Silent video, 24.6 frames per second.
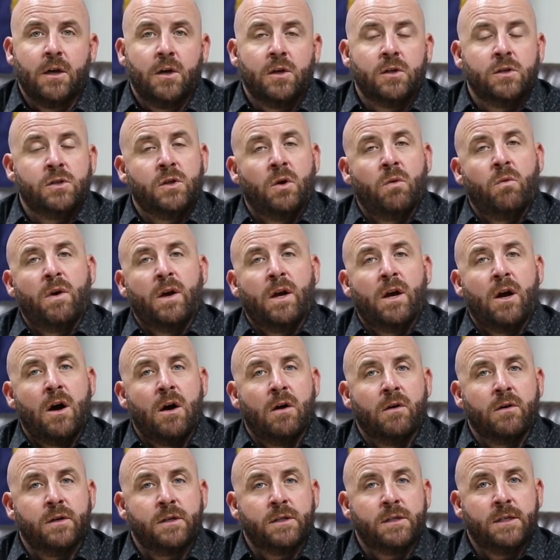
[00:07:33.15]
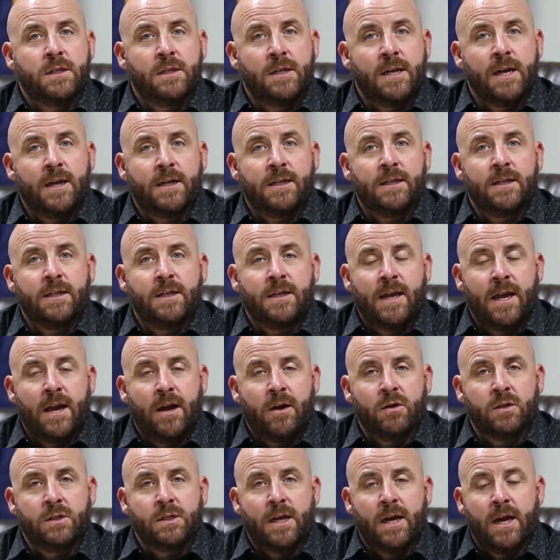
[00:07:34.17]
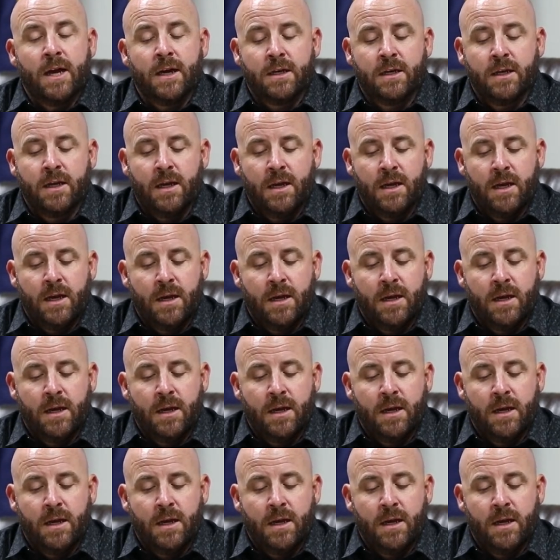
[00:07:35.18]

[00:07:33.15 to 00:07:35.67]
So when Congress enacted the CARES Act,